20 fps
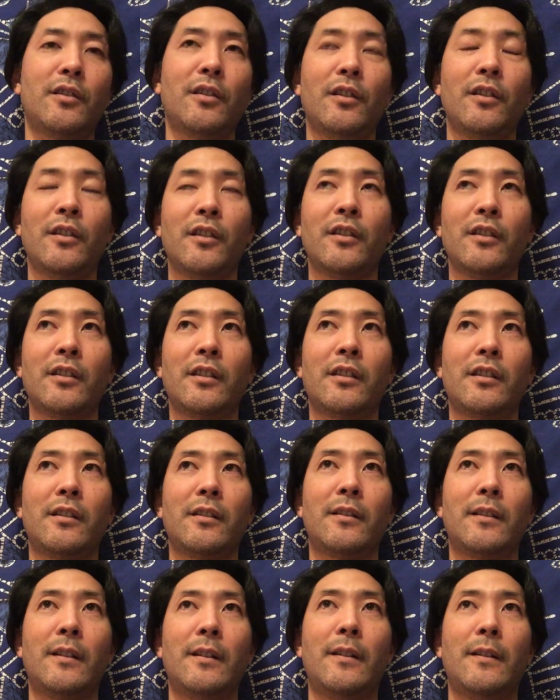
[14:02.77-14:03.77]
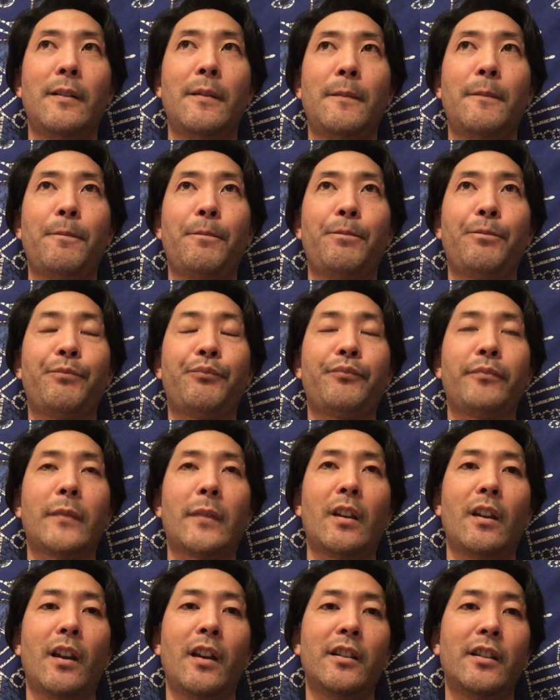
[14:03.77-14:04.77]
to earth
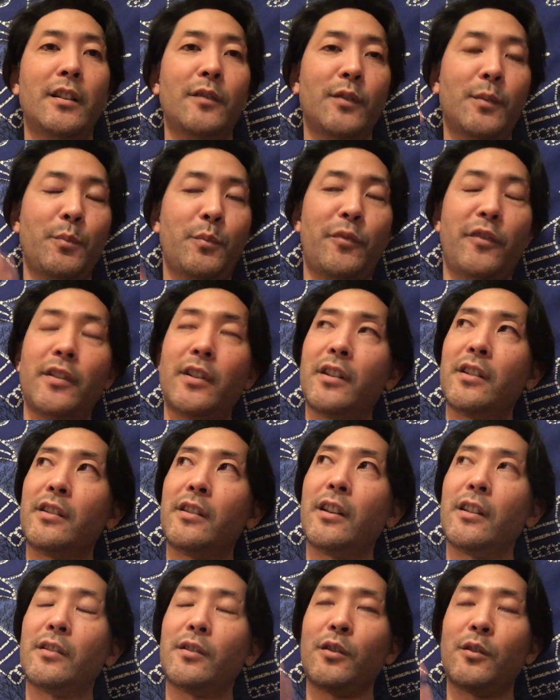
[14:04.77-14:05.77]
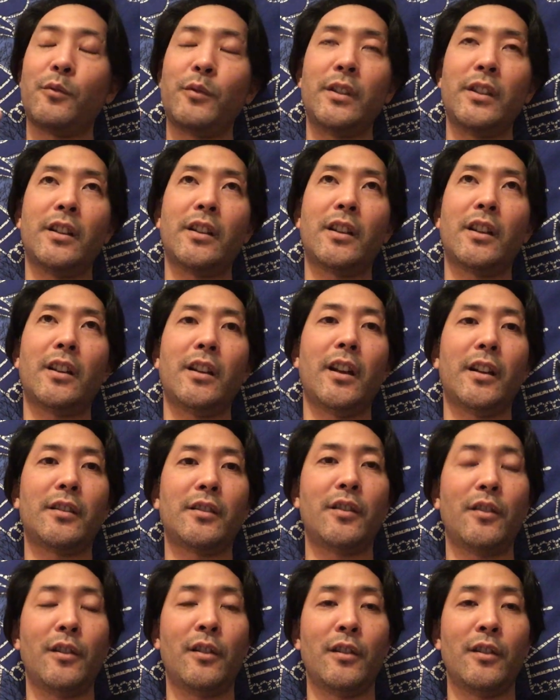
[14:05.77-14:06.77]
i didn't even finish that so we need to
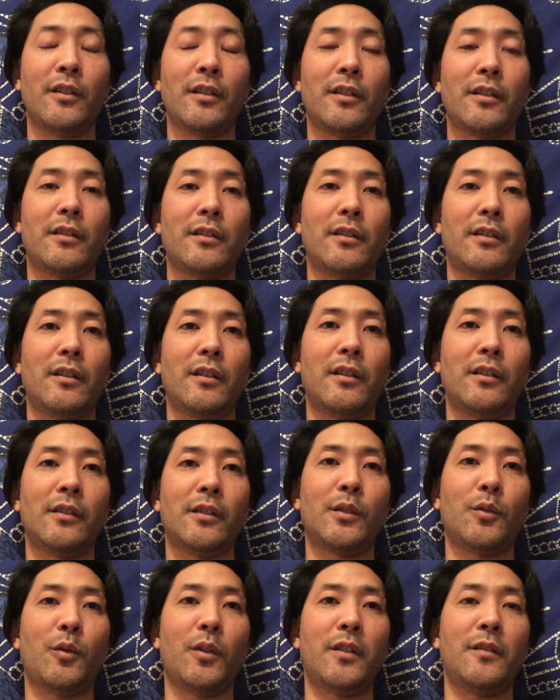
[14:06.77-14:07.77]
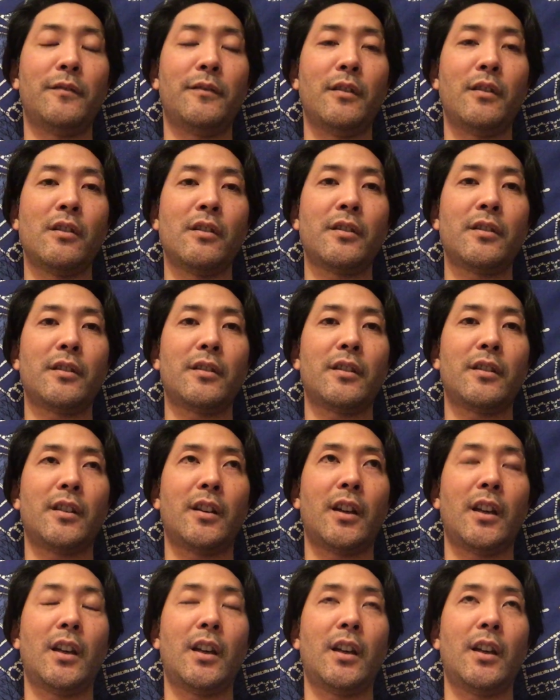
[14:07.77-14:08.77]
connect to earth on the 21st
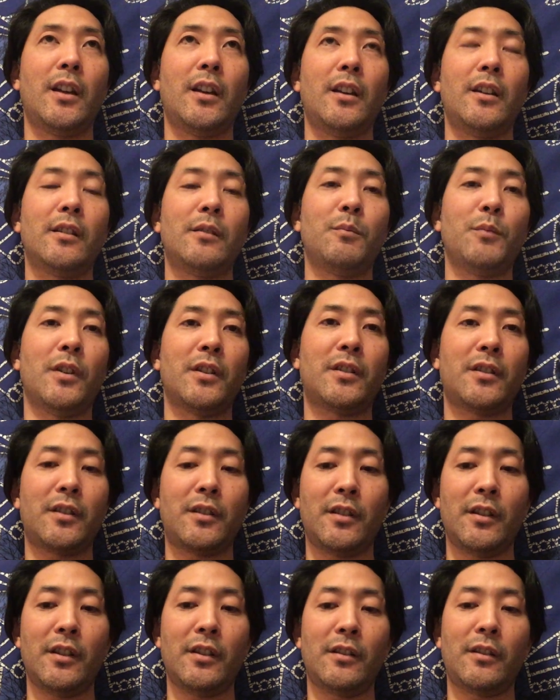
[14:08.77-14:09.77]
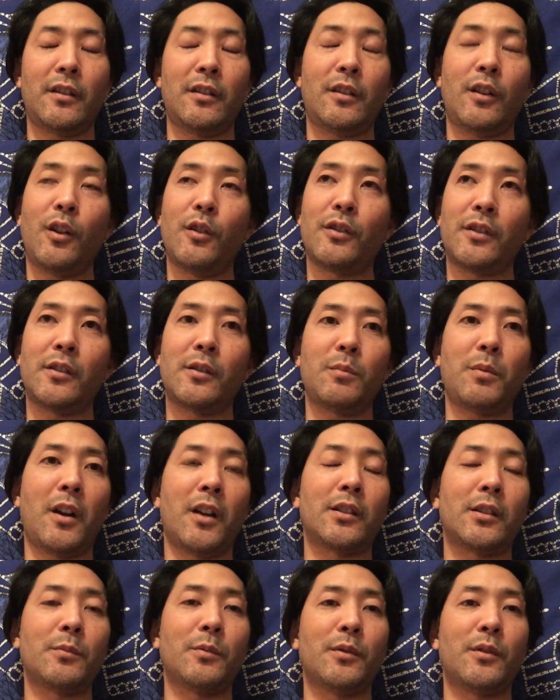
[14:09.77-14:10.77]
as much as close as
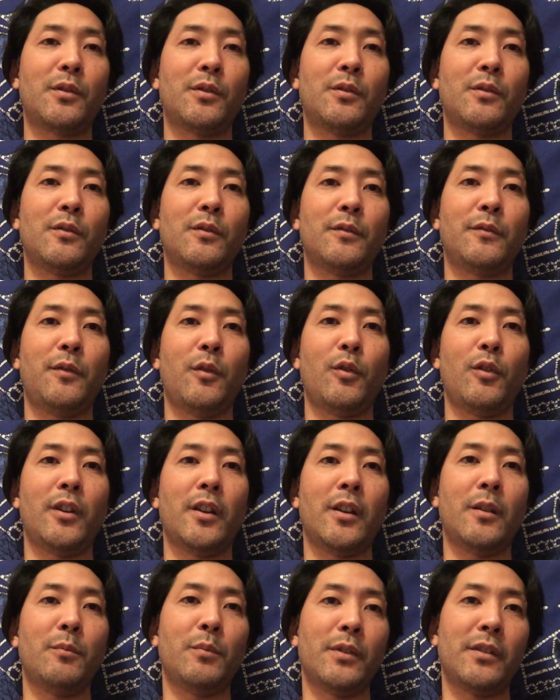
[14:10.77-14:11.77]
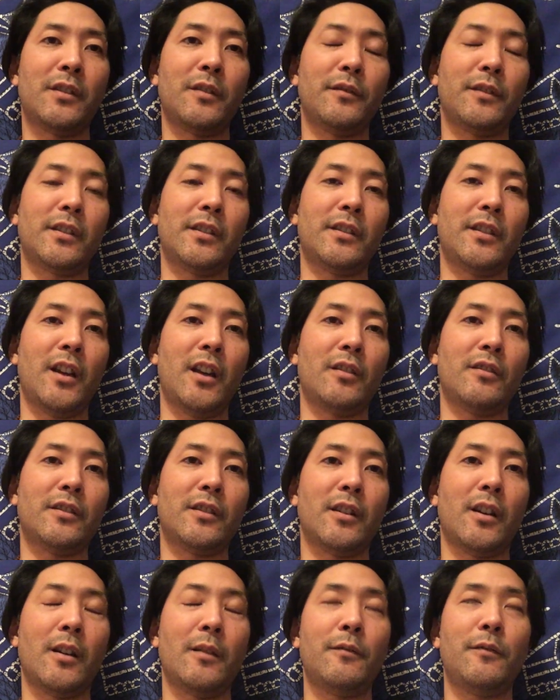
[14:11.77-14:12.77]
possible to 4 a.m. Pacific Standard
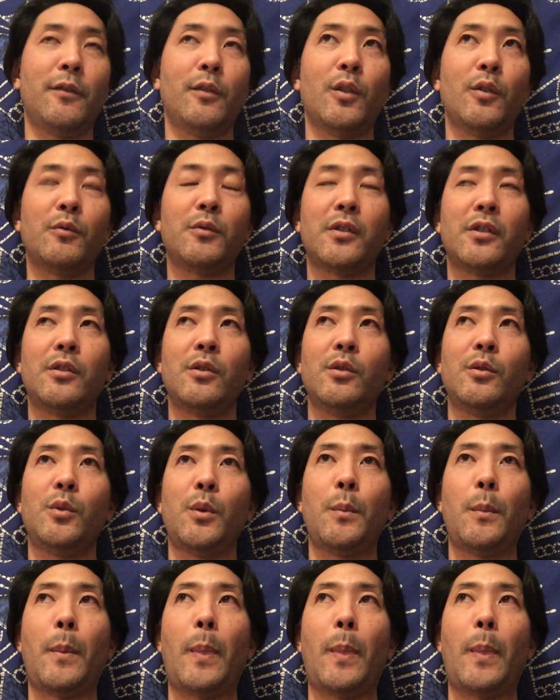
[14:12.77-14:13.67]
Time, 402.